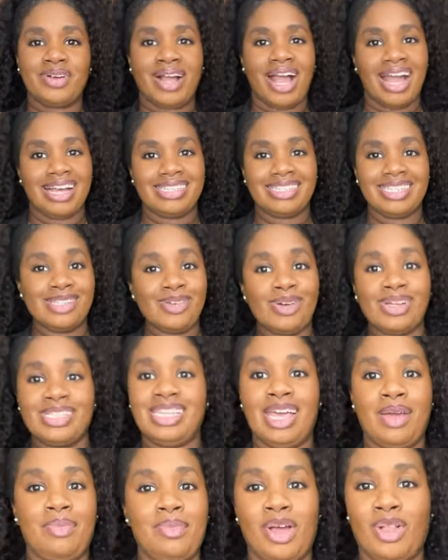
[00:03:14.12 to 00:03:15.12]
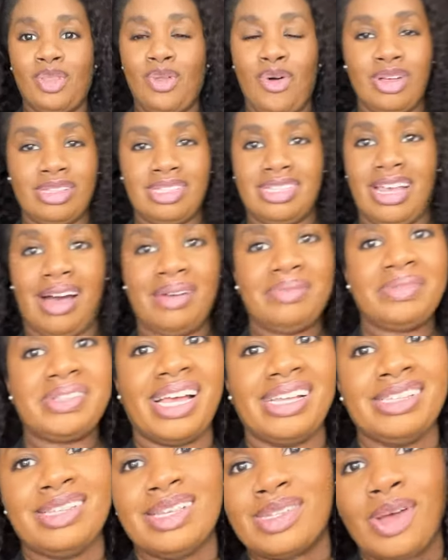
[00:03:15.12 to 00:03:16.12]
guys, it's gonna take me a long time because
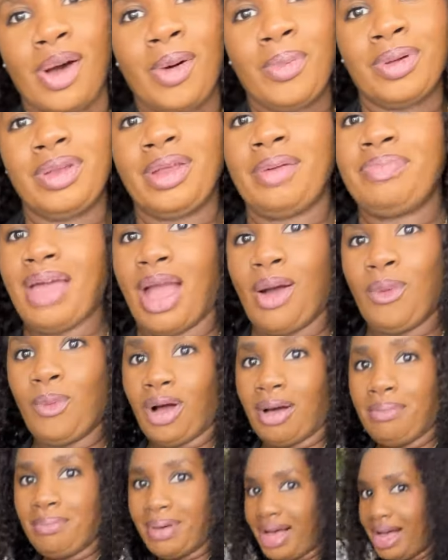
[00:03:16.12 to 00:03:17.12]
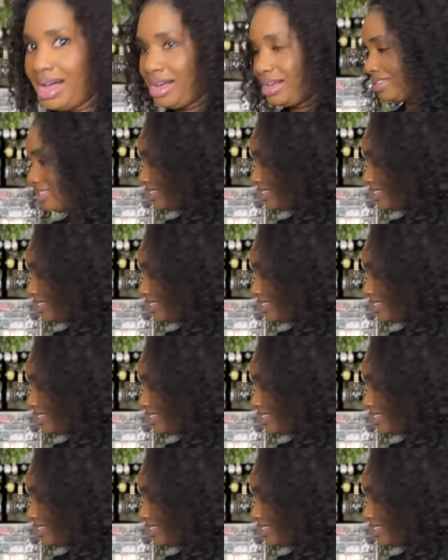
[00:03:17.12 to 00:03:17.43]
I just opened up that one box.